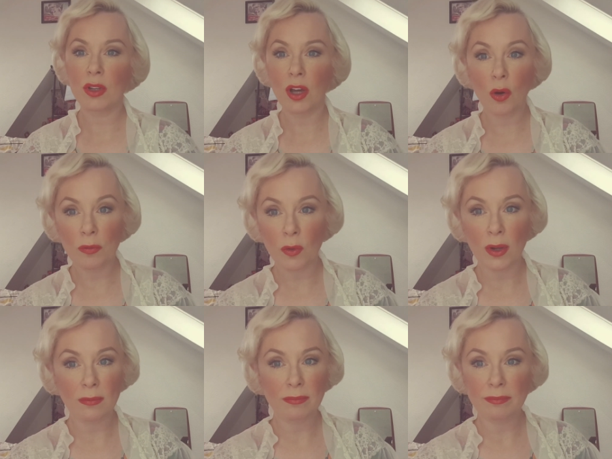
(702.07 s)
go
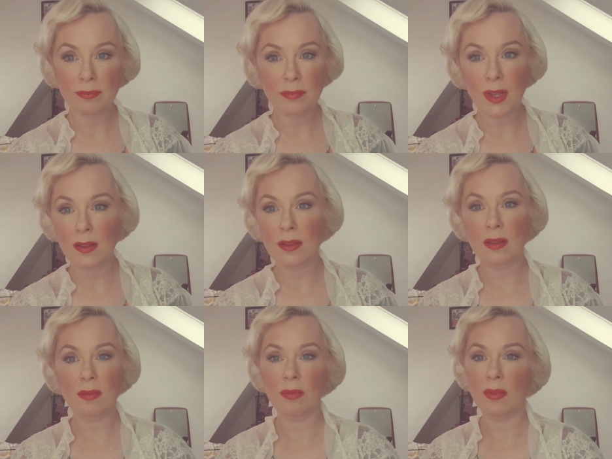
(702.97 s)
for it.
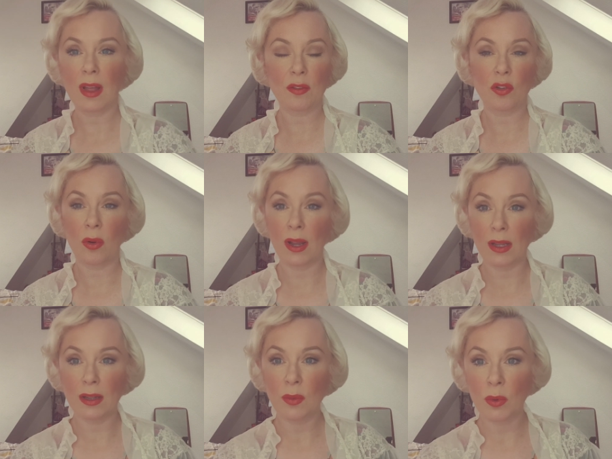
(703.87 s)
That's
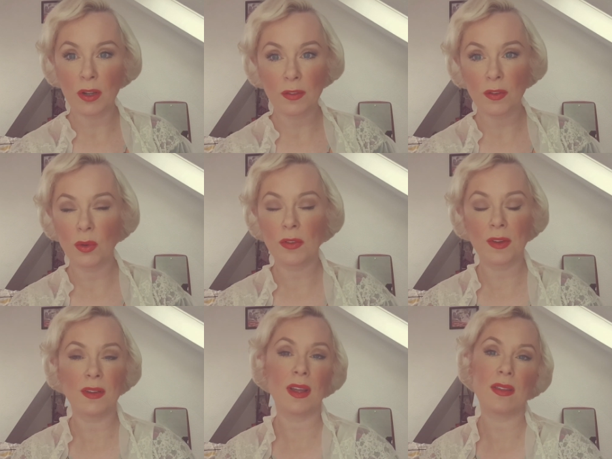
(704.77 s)
great. If it works for you, it's
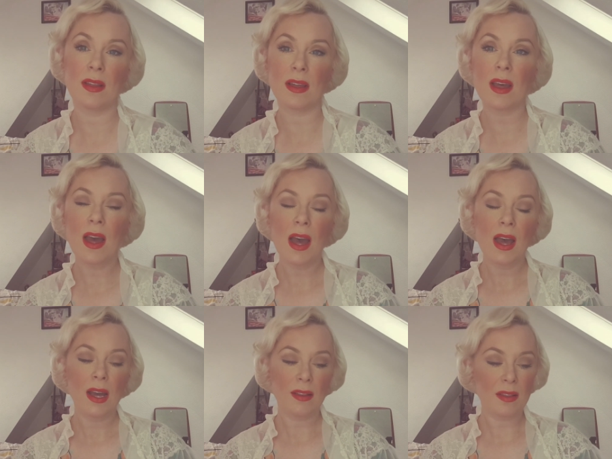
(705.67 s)
fantastic.
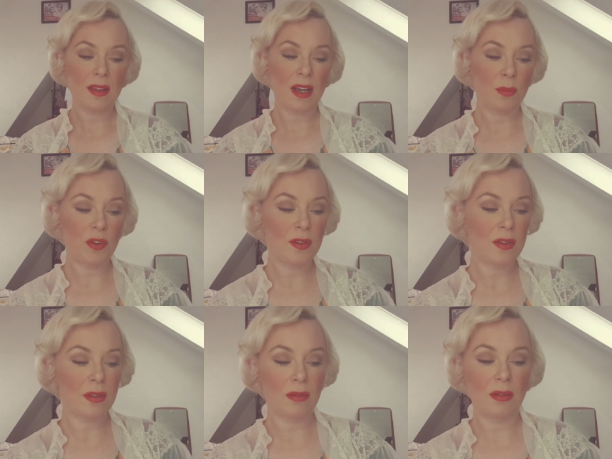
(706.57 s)
As I said, I'm
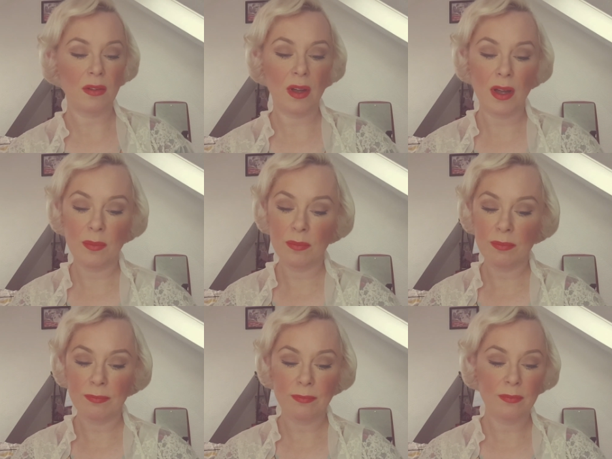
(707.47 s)
just
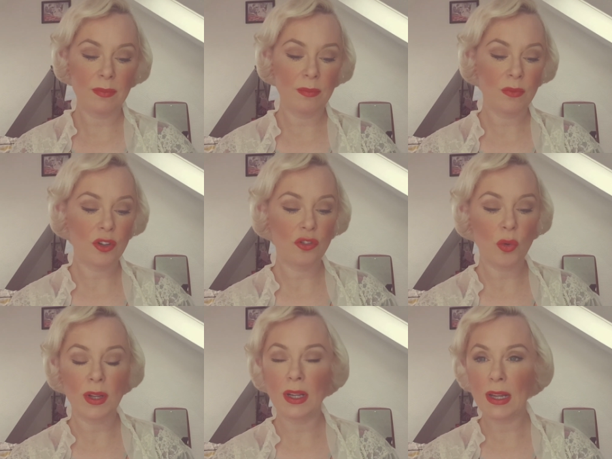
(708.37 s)

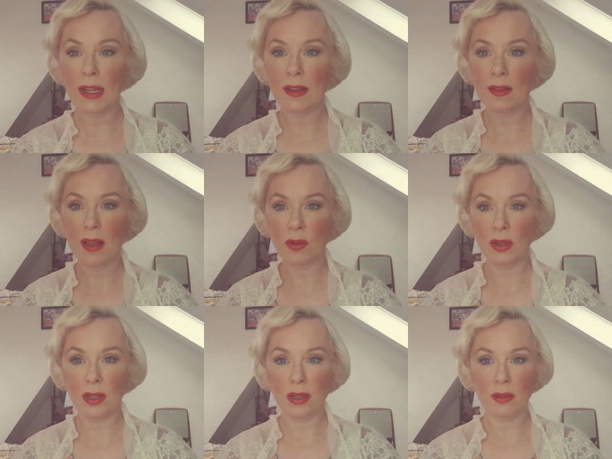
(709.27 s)
trying to lay this down
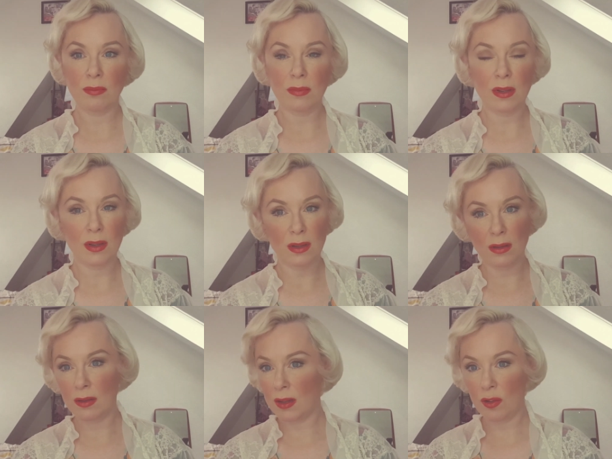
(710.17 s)
on a
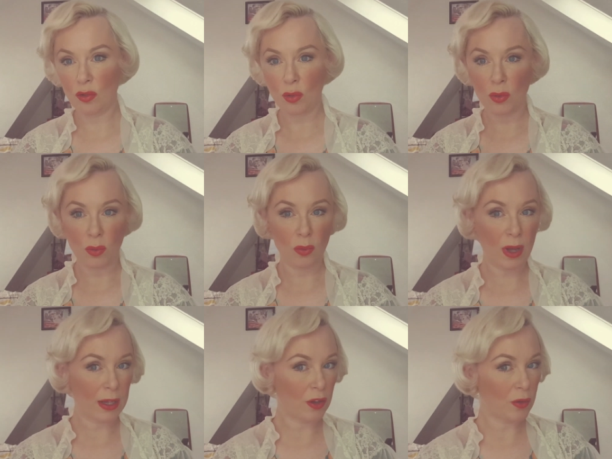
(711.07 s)
historical
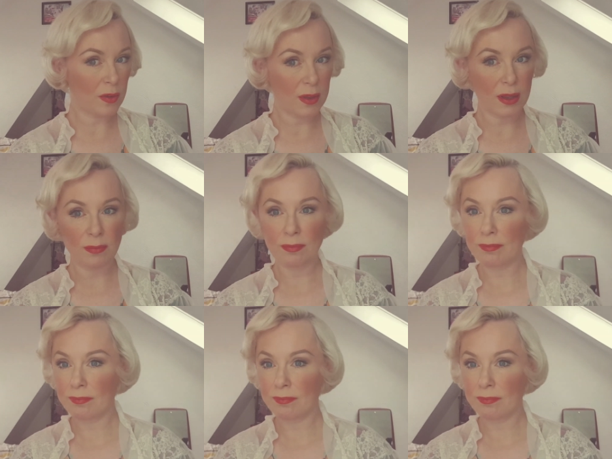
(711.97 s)
accuracy